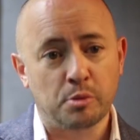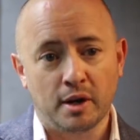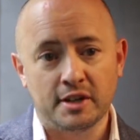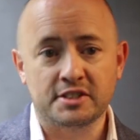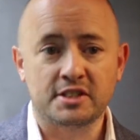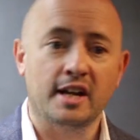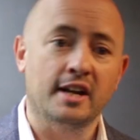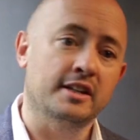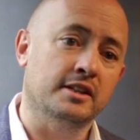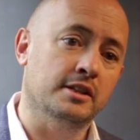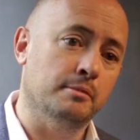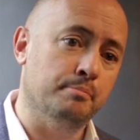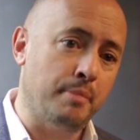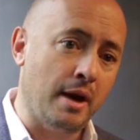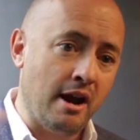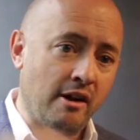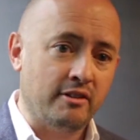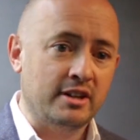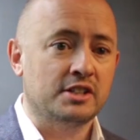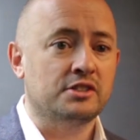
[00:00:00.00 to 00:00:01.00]
as well as getting the
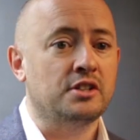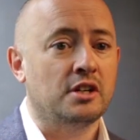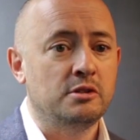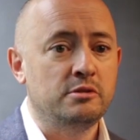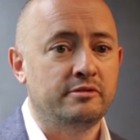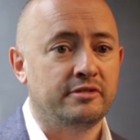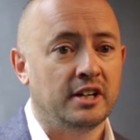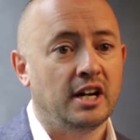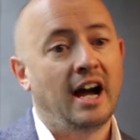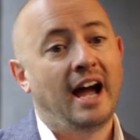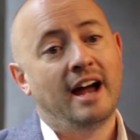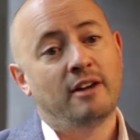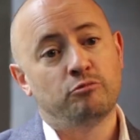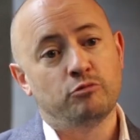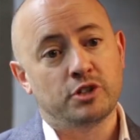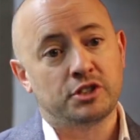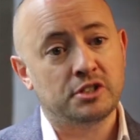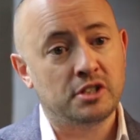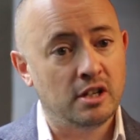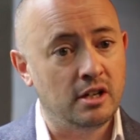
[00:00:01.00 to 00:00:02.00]
bearings over
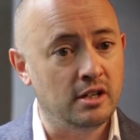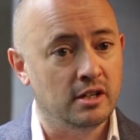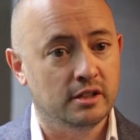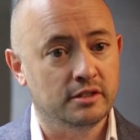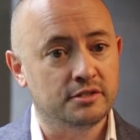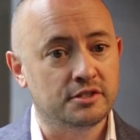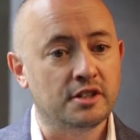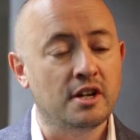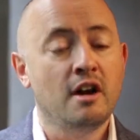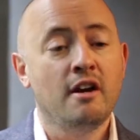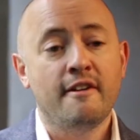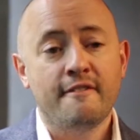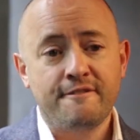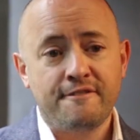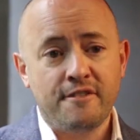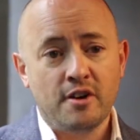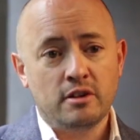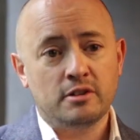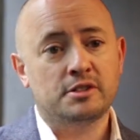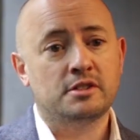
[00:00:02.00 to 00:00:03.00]
and returned
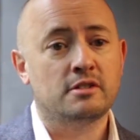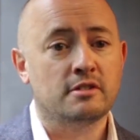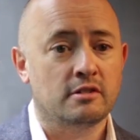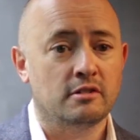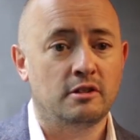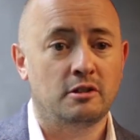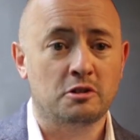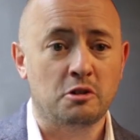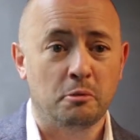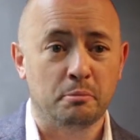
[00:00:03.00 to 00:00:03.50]
faster than